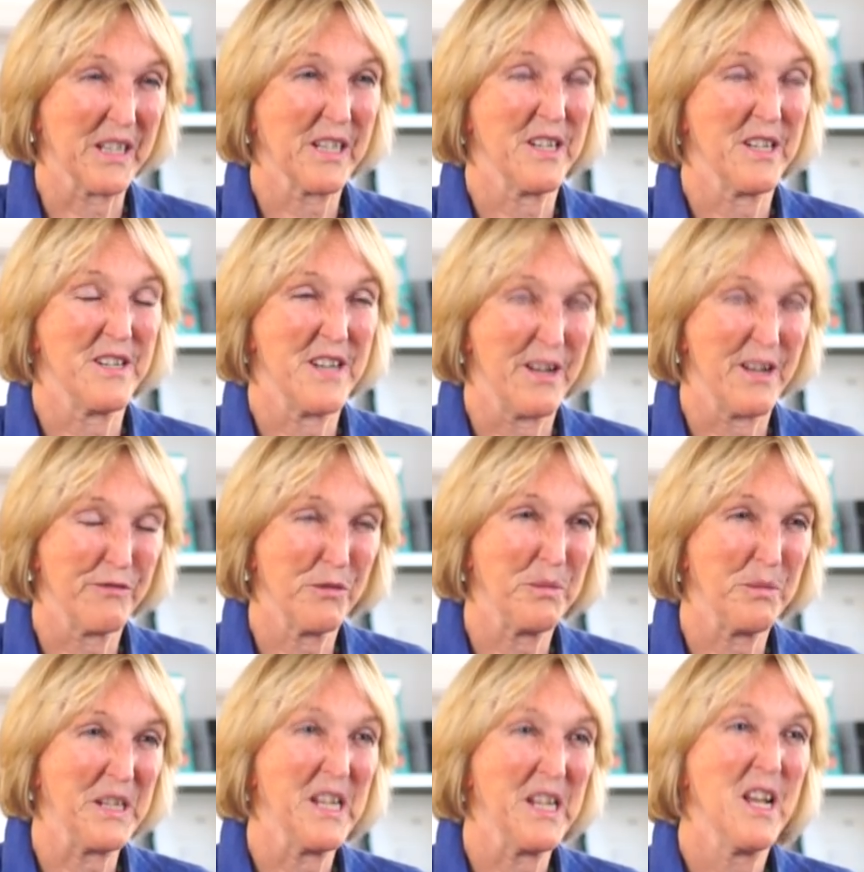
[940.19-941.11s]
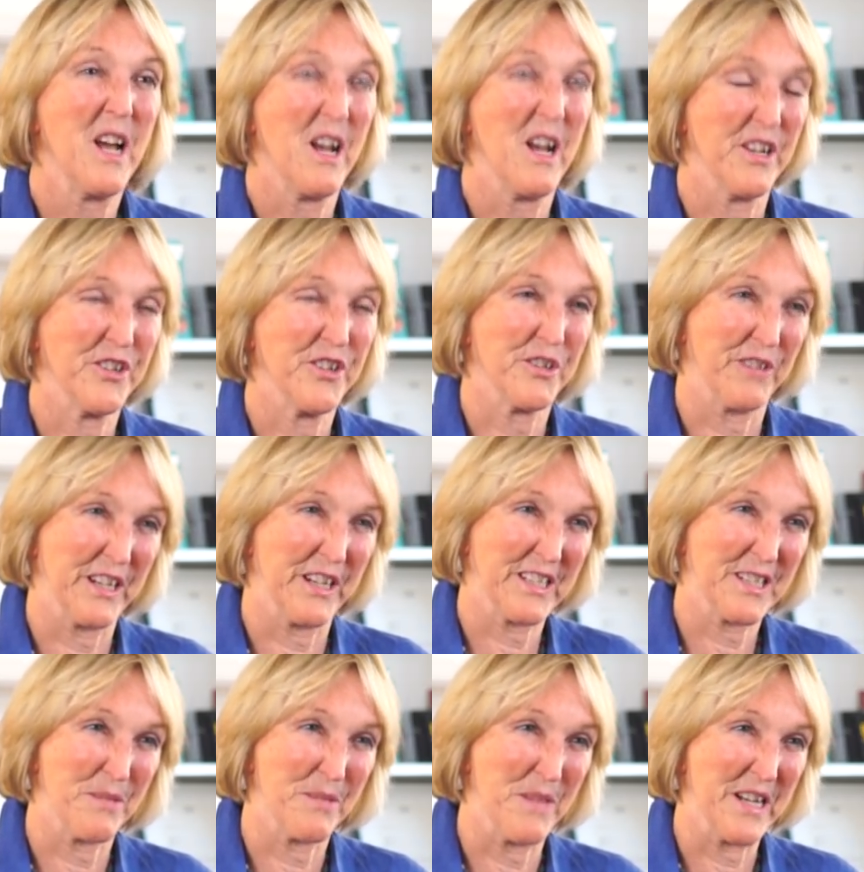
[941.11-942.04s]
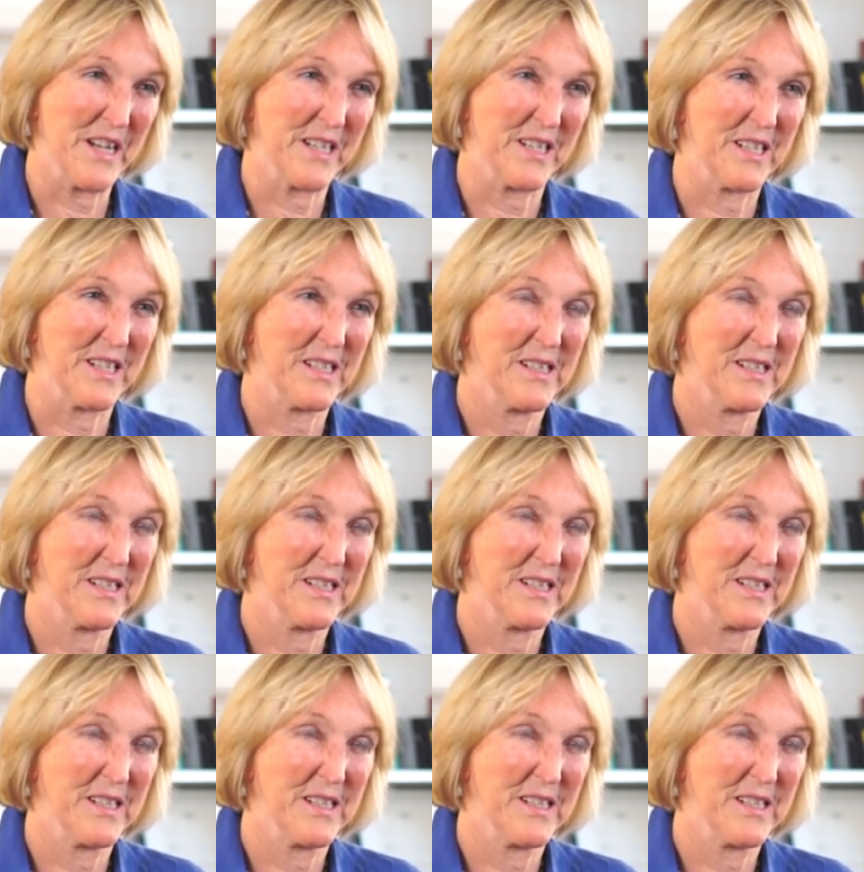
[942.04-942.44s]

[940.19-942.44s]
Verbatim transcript: can never be underestimated.